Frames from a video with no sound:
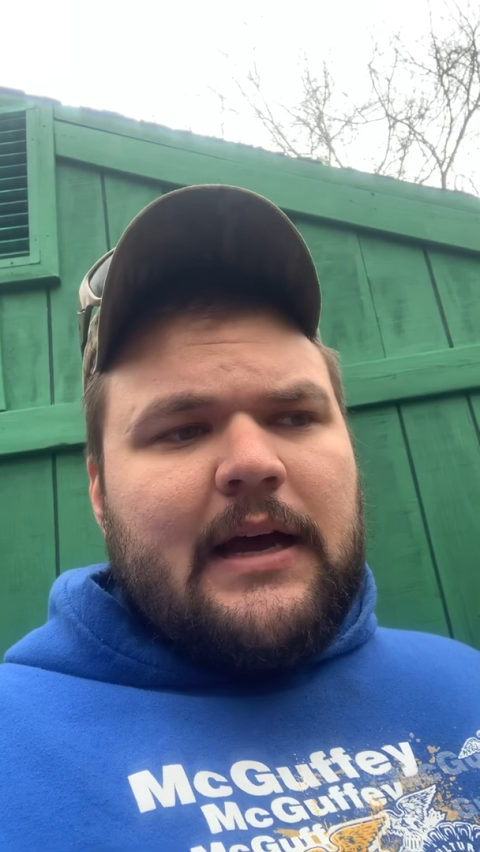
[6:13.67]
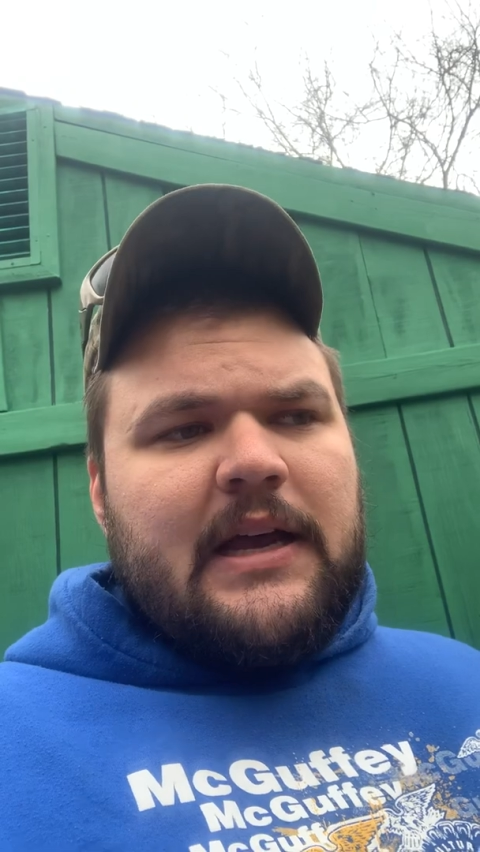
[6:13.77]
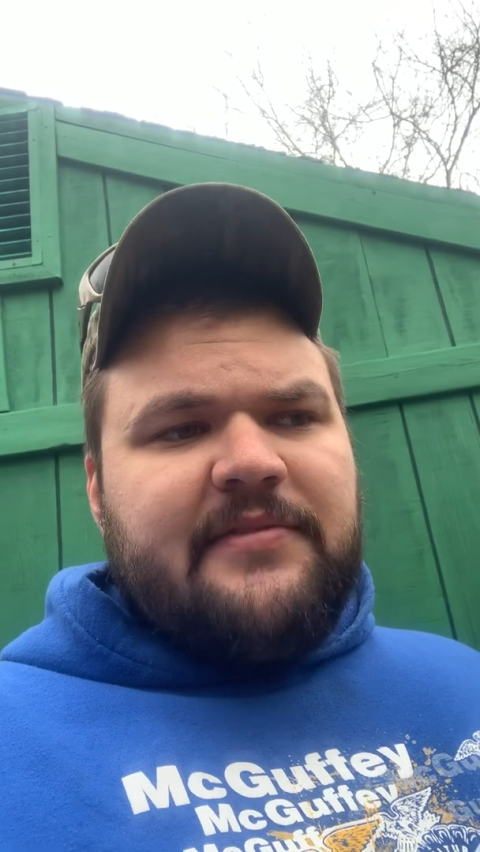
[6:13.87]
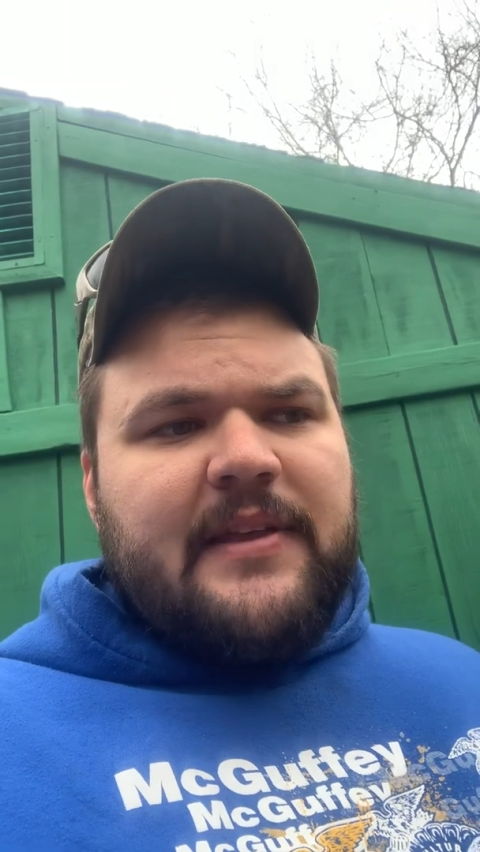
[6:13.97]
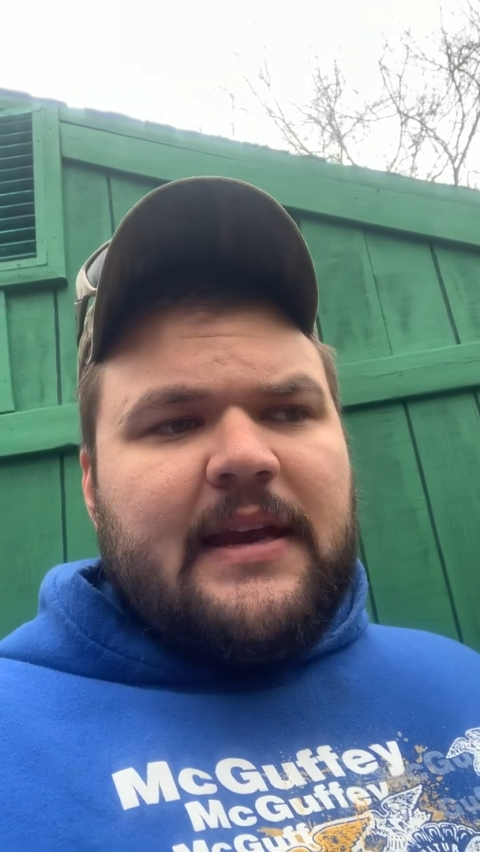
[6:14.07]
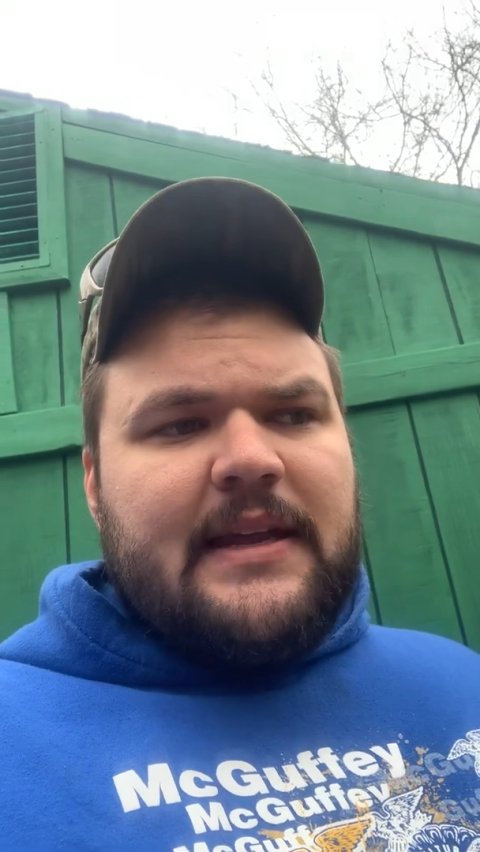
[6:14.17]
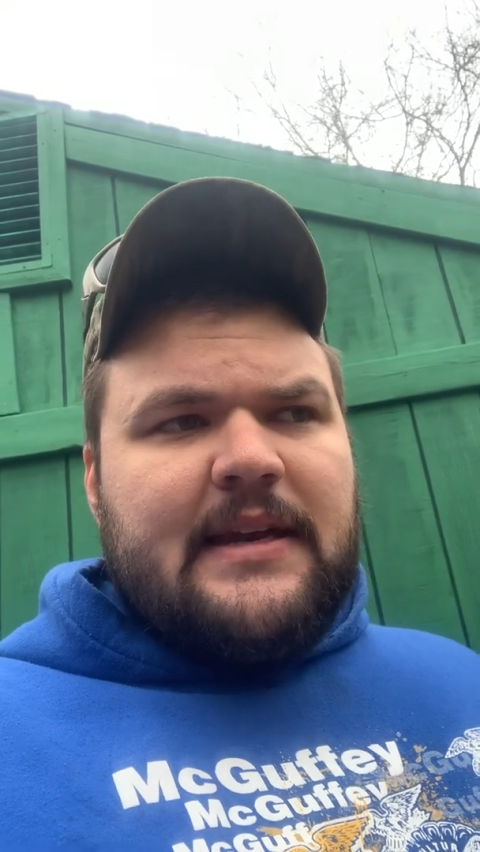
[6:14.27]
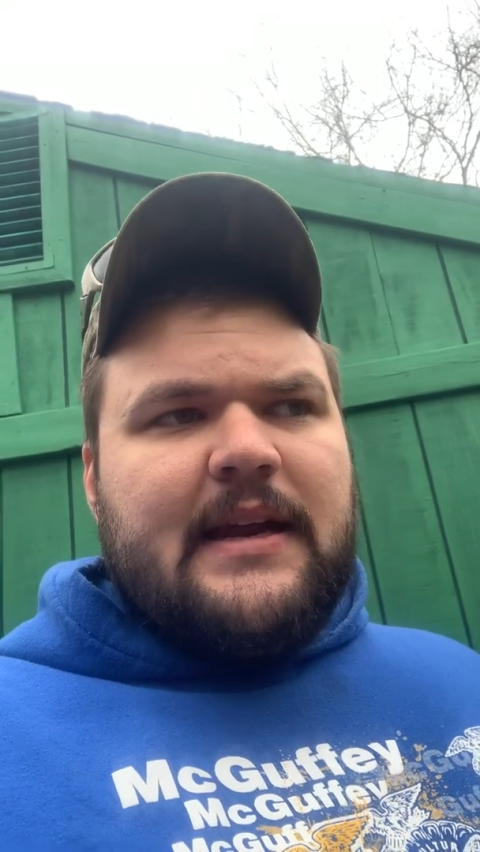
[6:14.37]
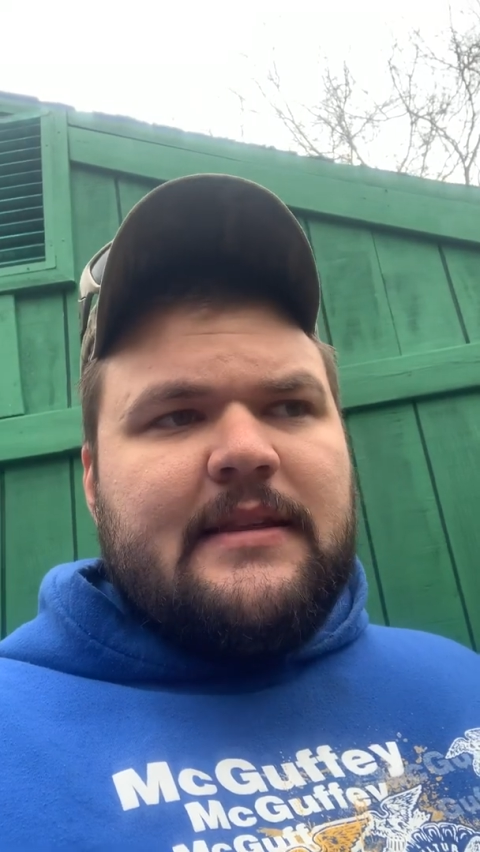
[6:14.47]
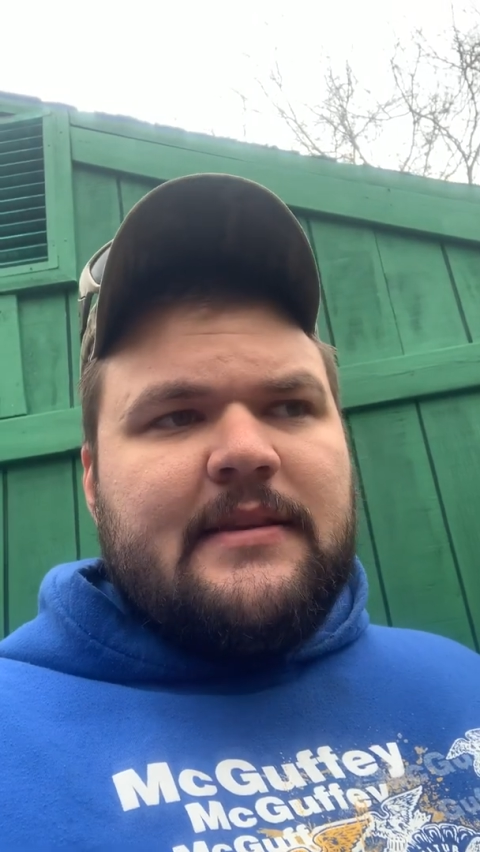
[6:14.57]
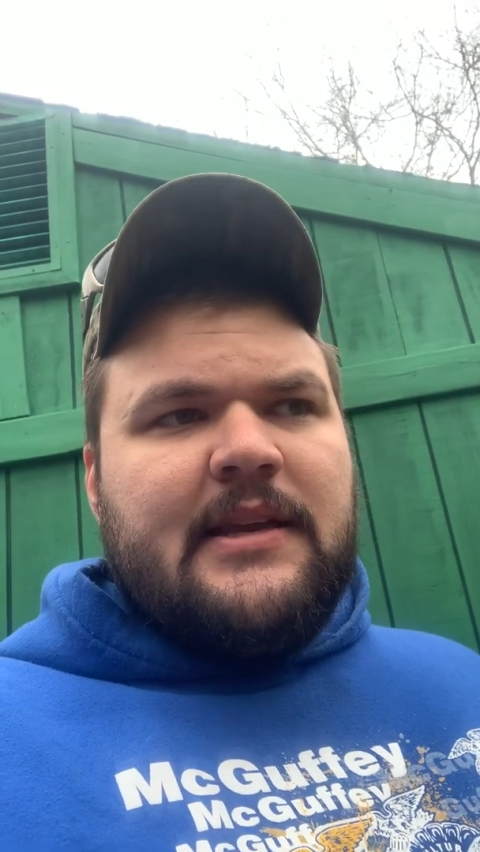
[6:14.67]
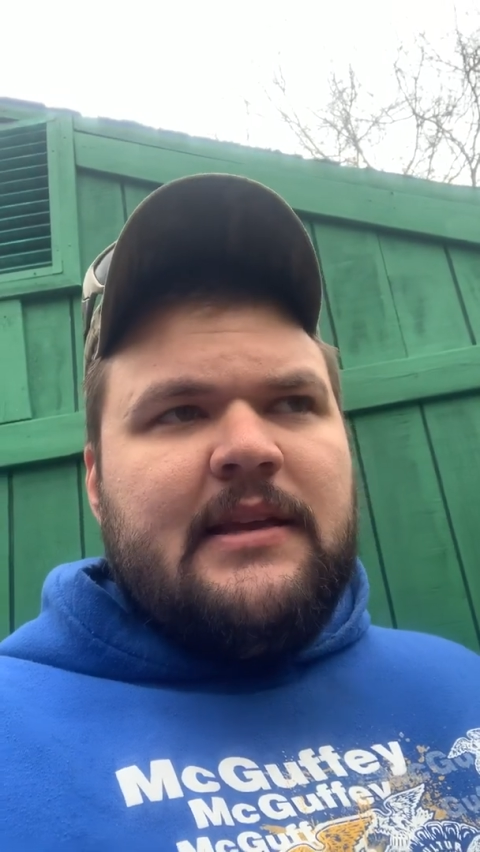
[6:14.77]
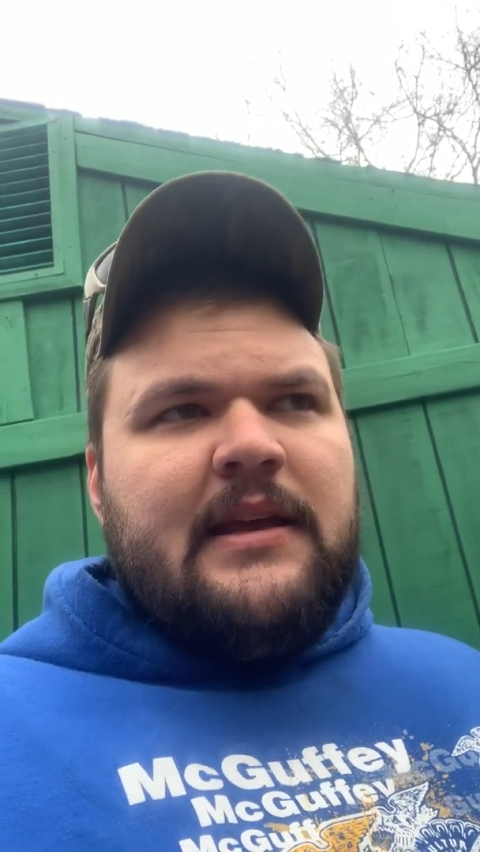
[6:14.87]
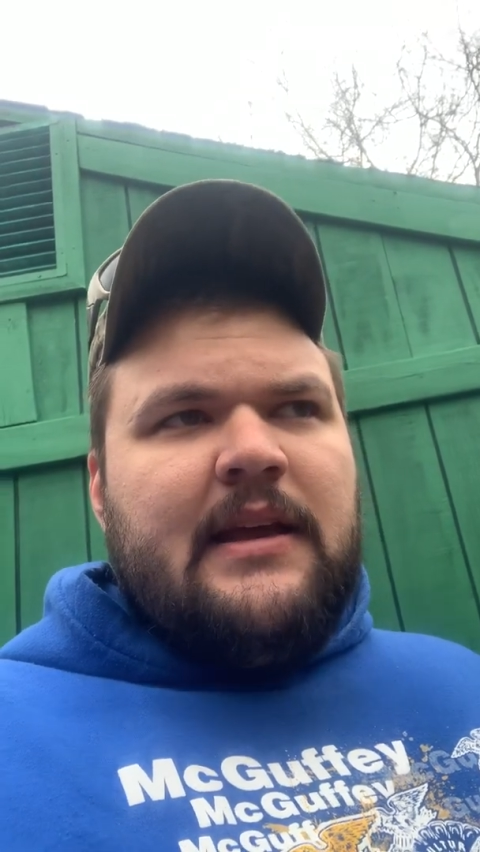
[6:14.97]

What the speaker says: if they need anything,